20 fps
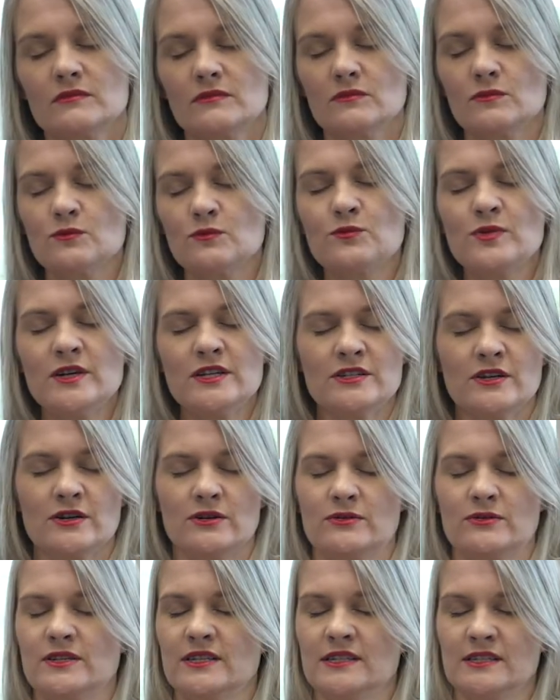
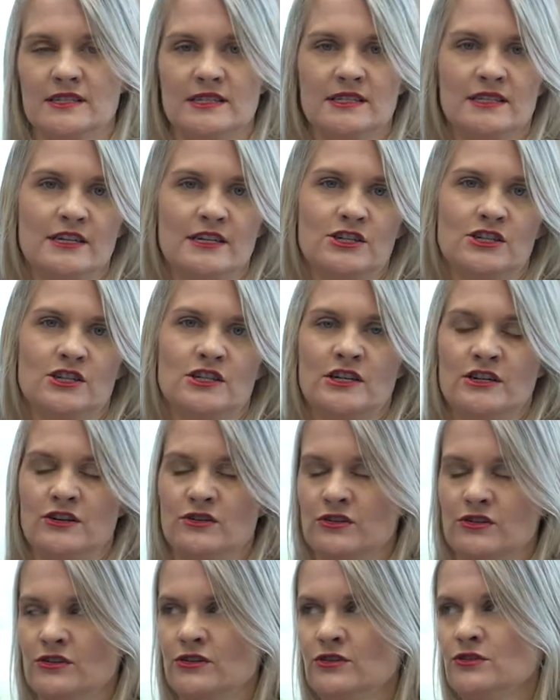window installation
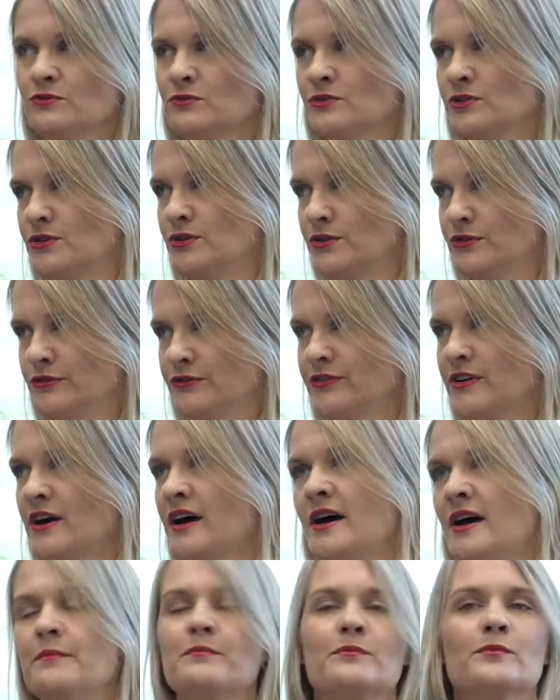or a new roof,
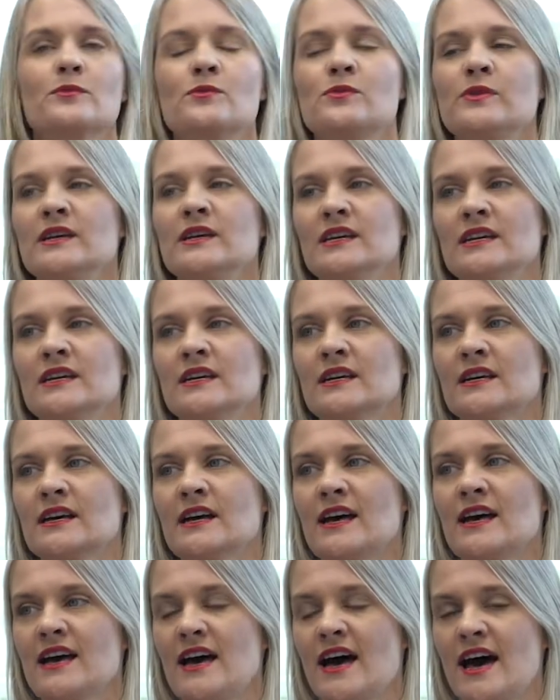we
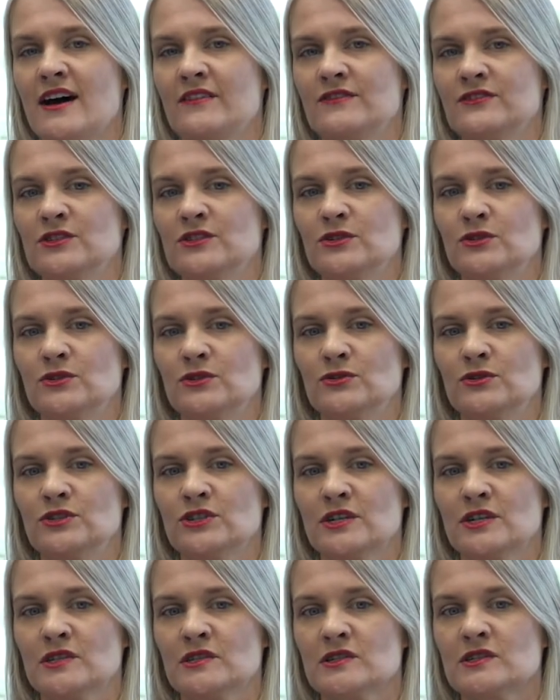have to
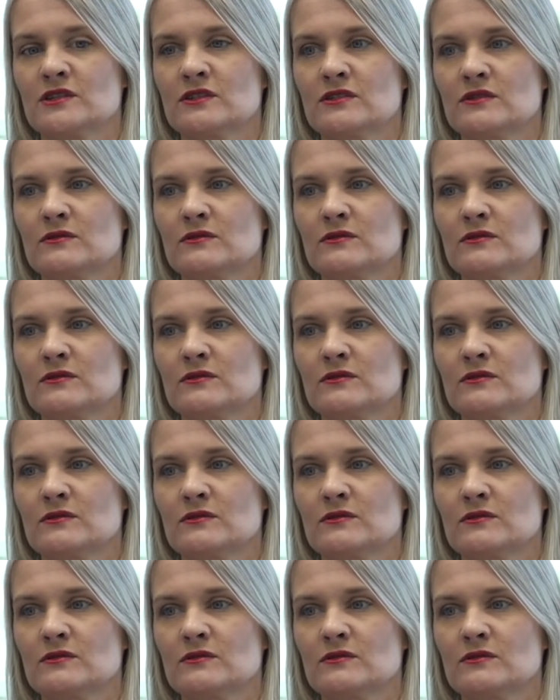just